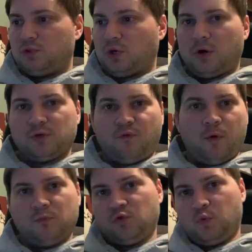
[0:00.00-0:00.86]
charge
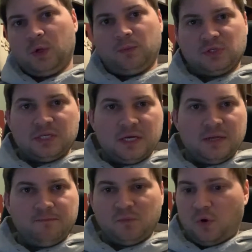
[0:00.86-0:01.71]
from
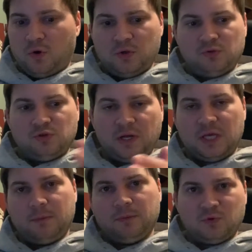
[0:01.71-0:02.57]
20%, or you try to
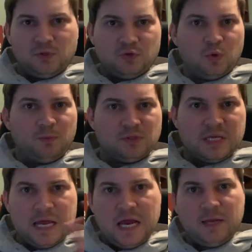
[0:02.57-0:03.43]
keep it between 20%
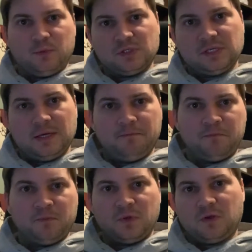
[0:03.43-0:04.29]
and 80%
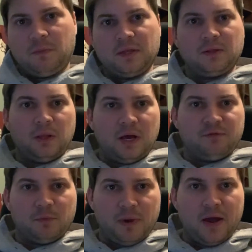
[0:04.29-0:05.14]
to make the life
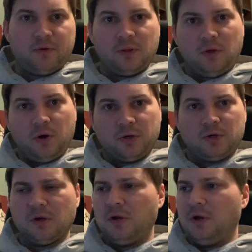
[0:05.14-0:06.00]
of the battery
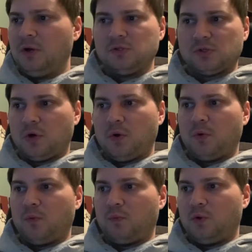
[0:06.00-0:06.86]
longer.
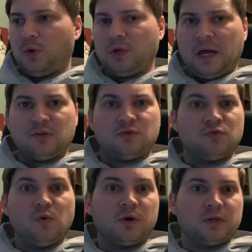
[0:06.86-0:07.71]
So, you got
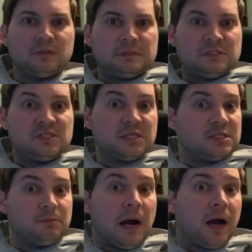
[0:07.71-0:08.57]

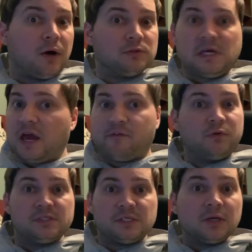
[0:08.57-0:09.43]
260 miles
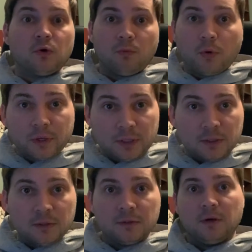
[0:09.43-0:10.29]
every single morning
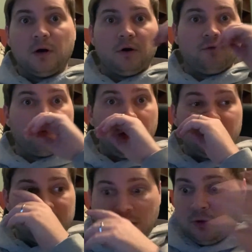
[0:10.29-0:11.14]
of
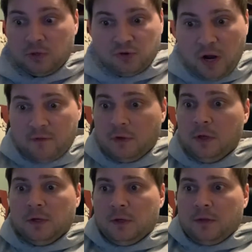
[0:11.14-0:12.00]
range that you can drive.
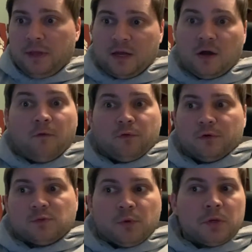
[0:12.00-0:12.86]
That
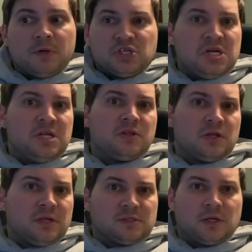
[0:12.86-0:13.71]
covers pretty much
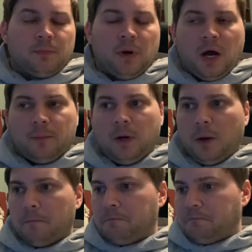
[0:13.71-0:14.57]
anything that's going to pop up.